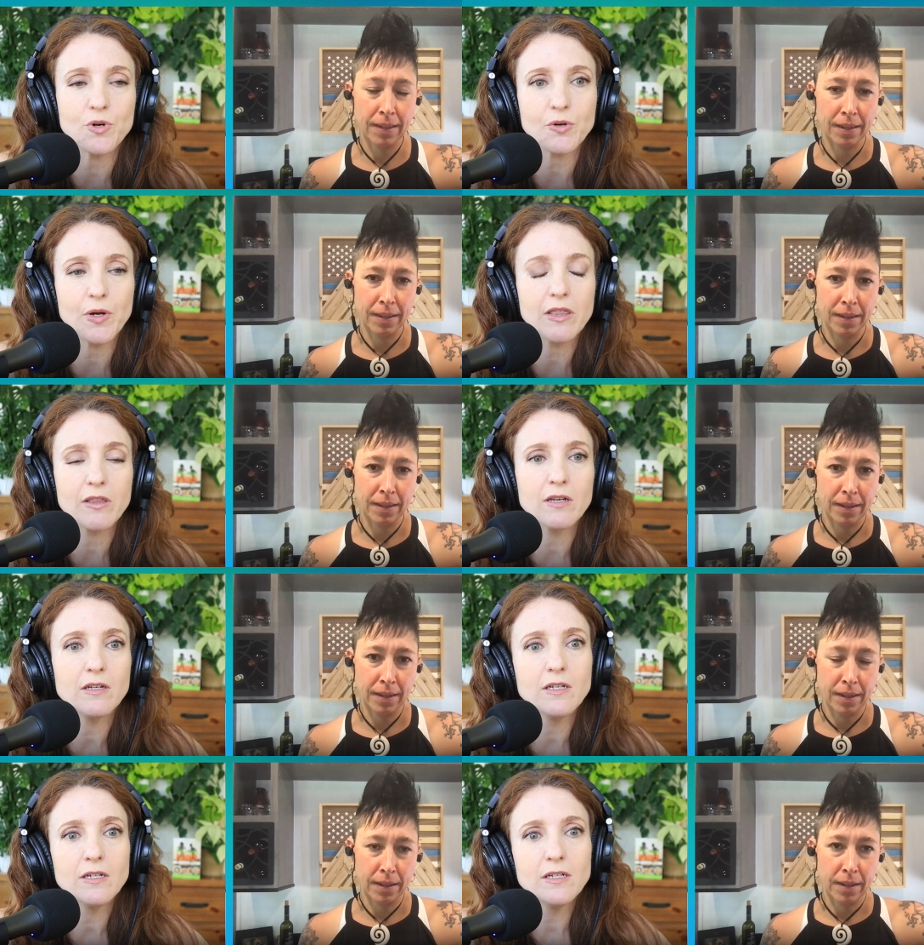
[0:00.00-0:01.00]
Speaker 1: with?
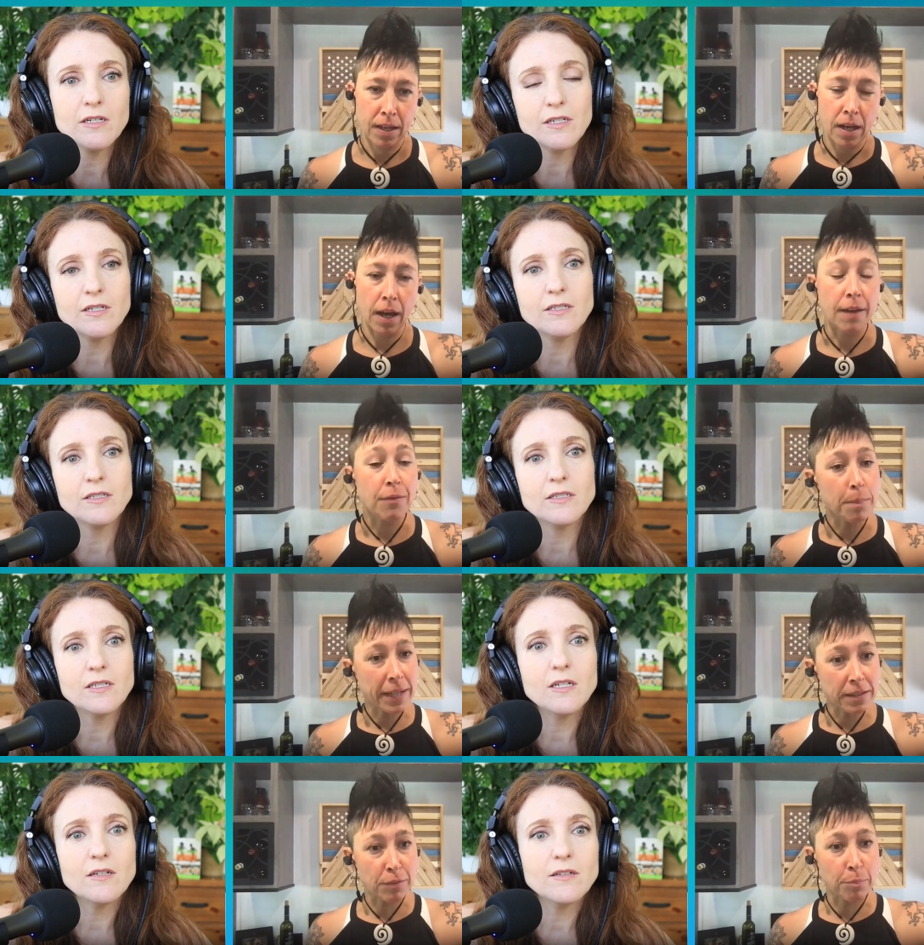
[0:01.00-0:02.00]
I have a
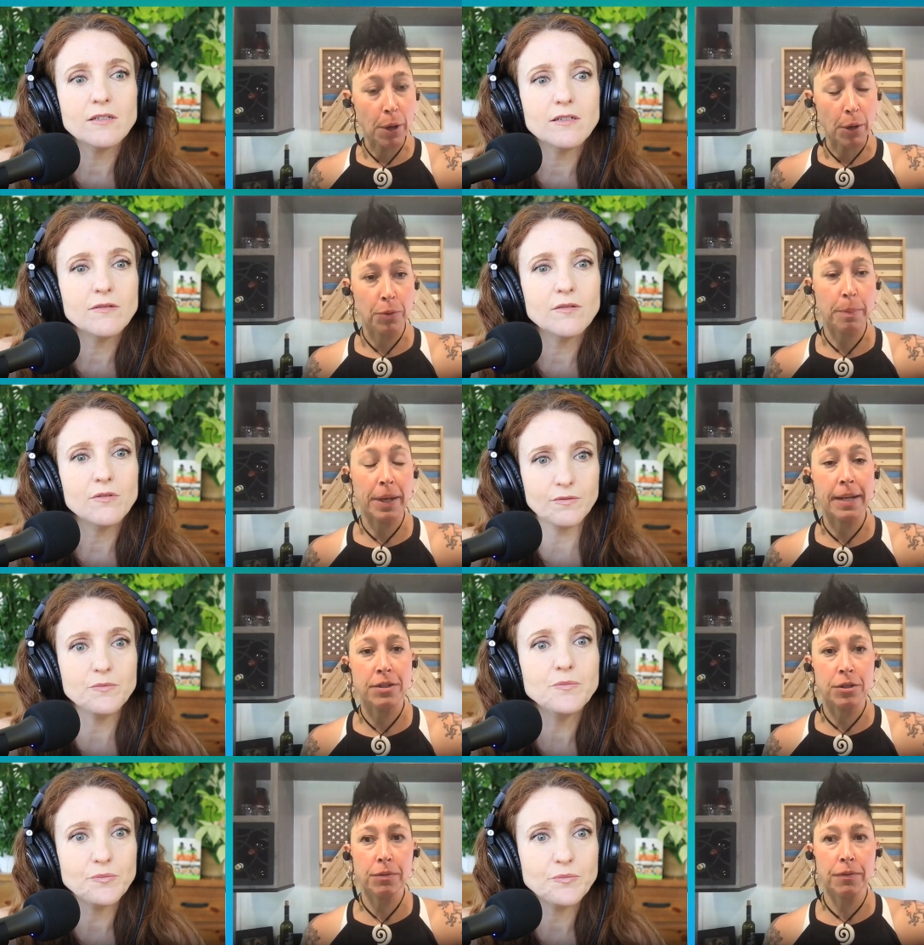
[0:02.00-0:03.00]
mix of both, but I
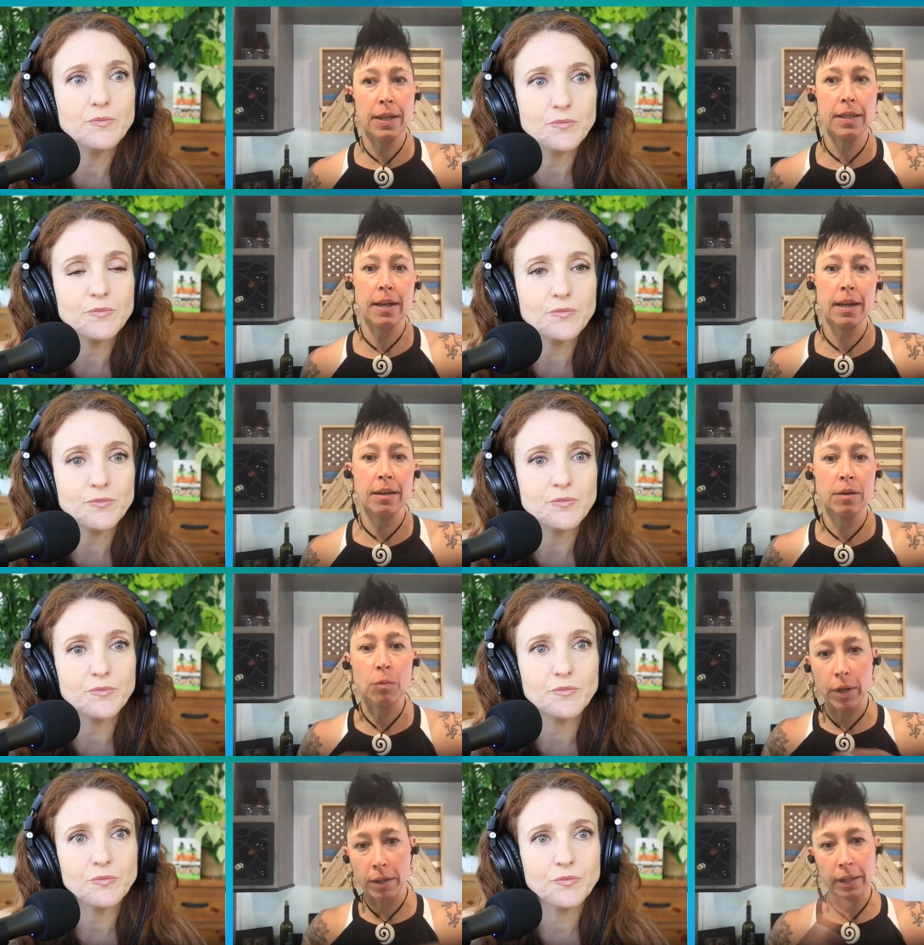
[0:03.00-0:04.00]
do find that I
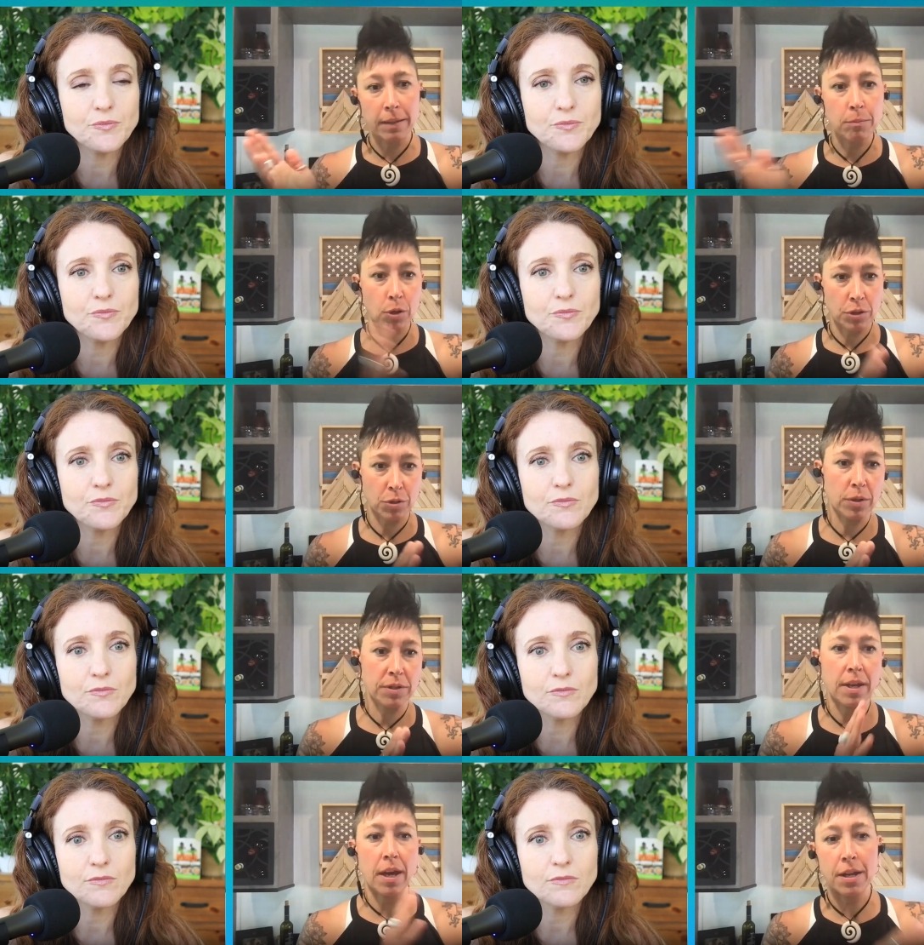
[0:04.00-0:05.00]
we lean more
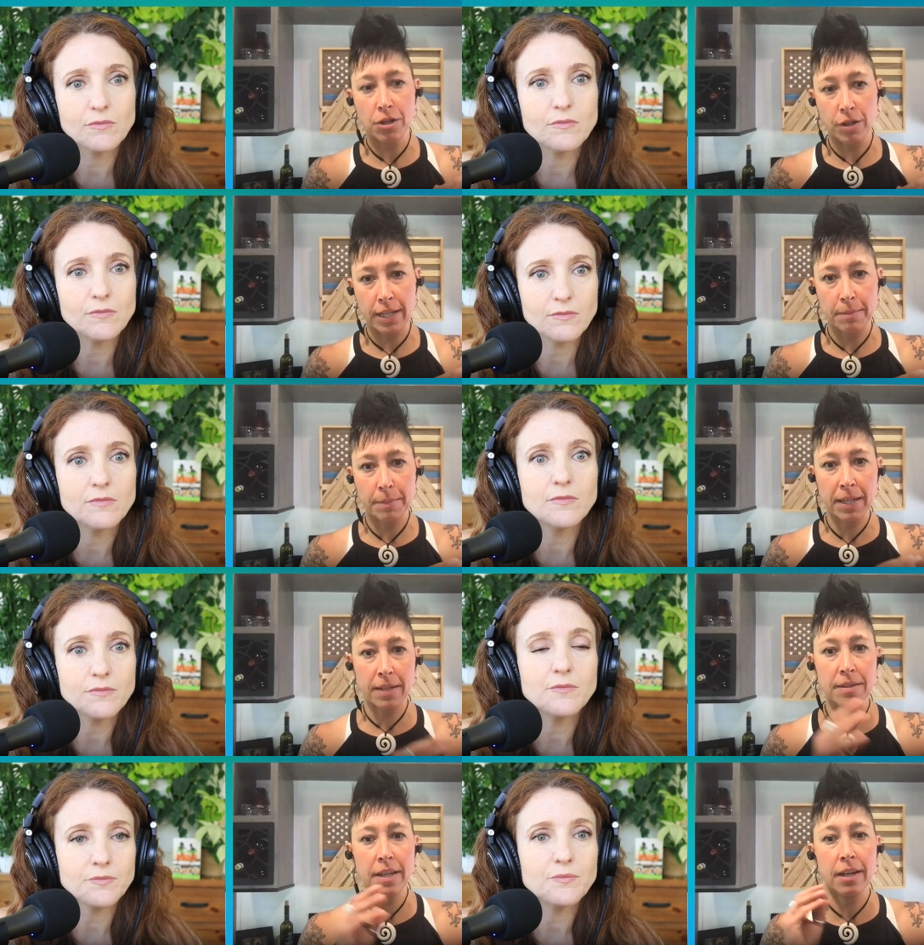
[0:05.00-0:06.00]
towards the undereat
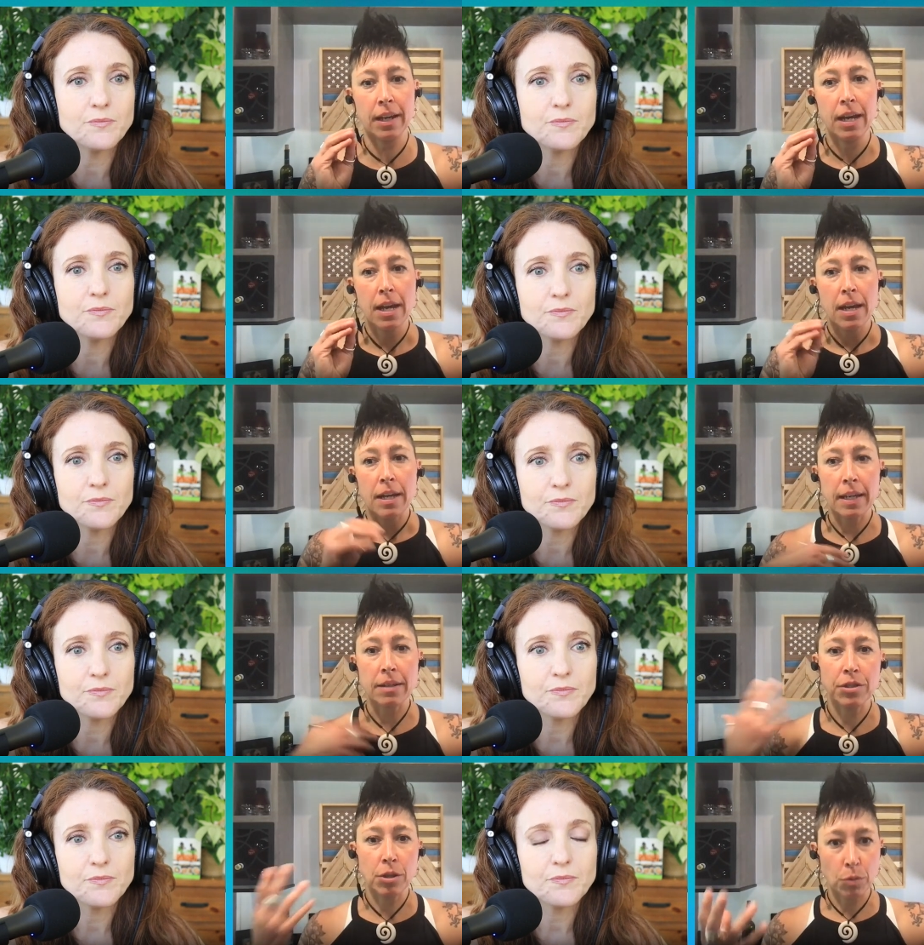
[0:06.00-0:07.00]
because they
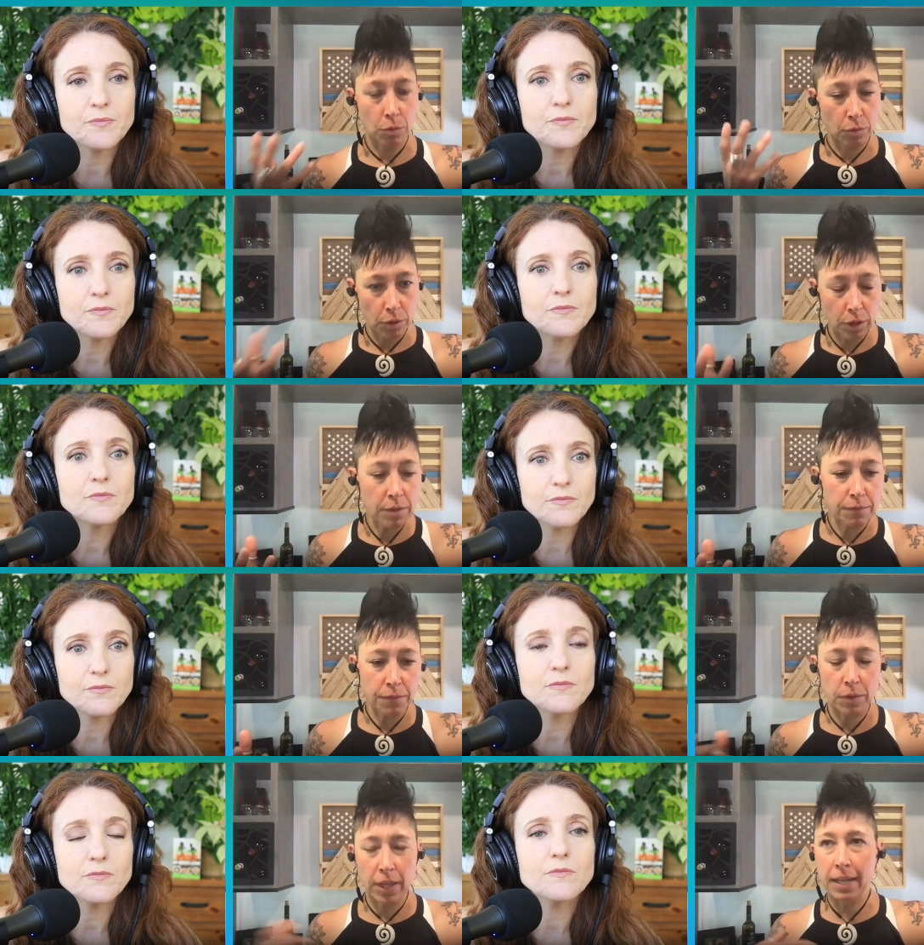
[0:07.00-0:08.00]
get so
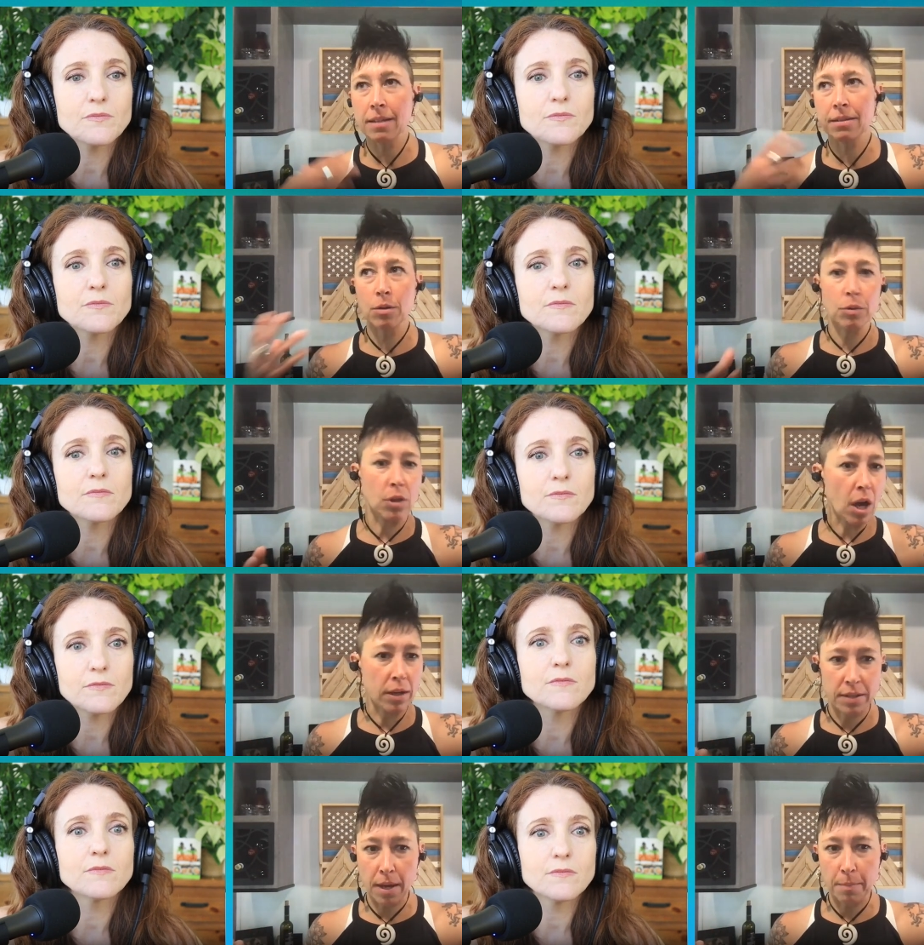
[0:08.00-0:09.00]
conf- they get so
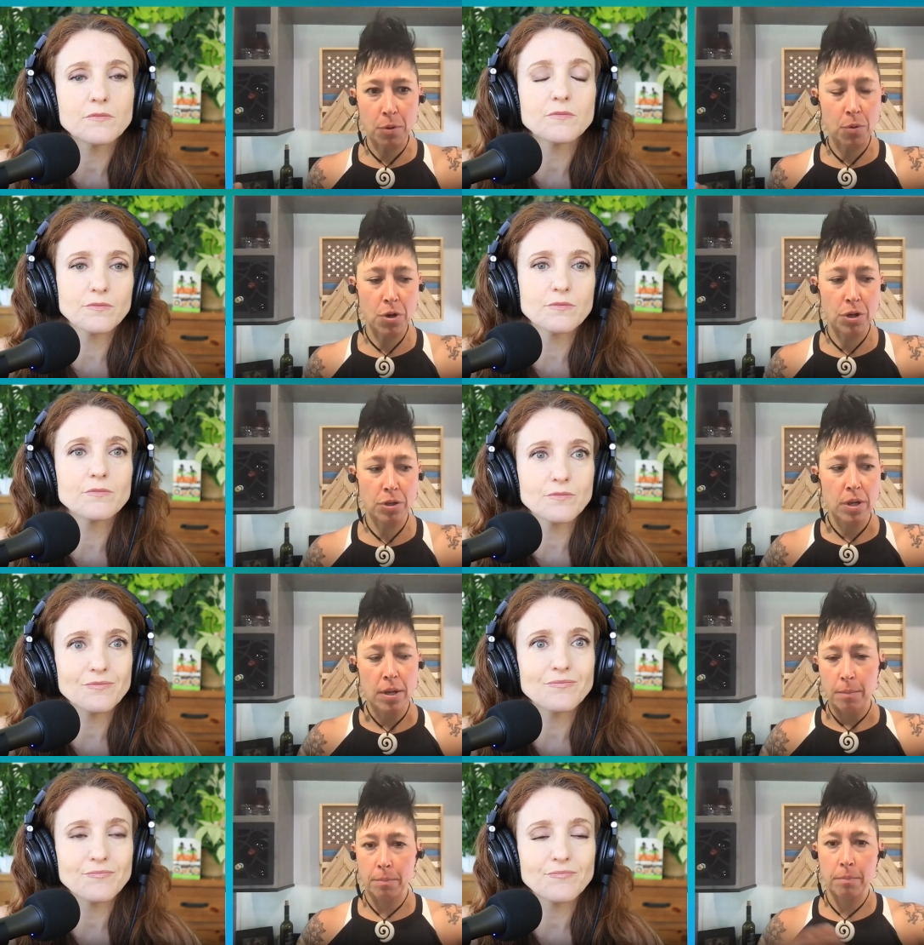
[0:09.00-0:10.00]
locked up or
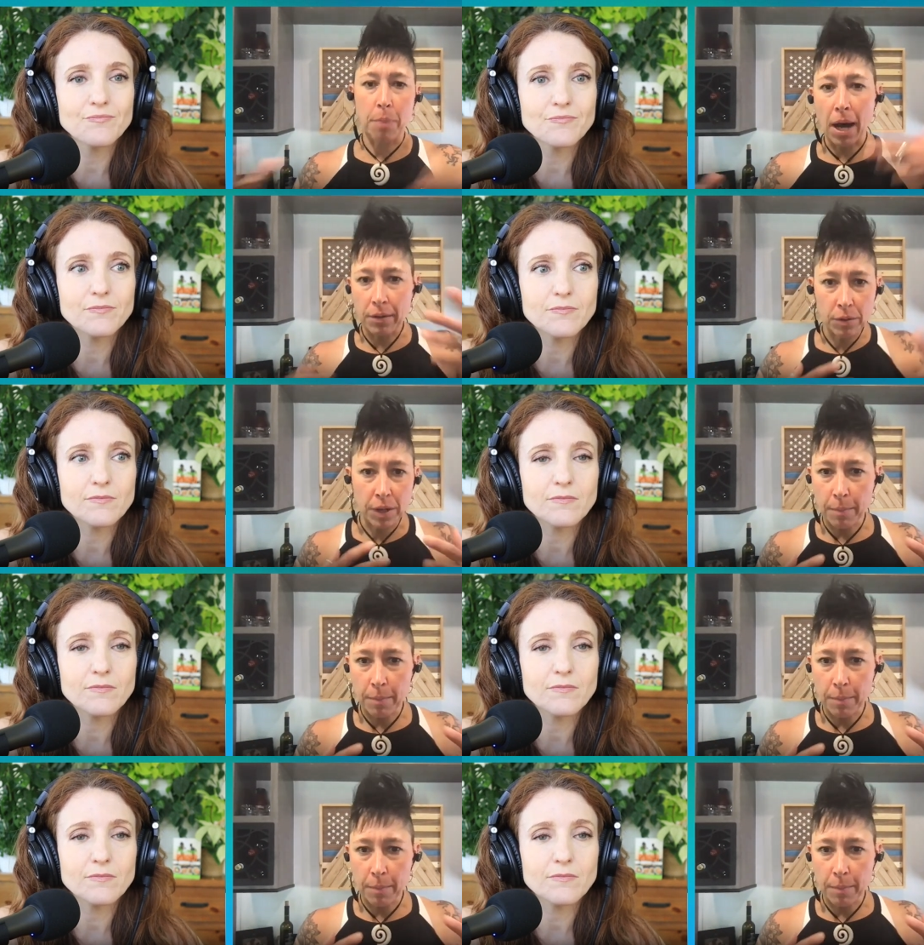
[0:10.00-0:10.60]
bottled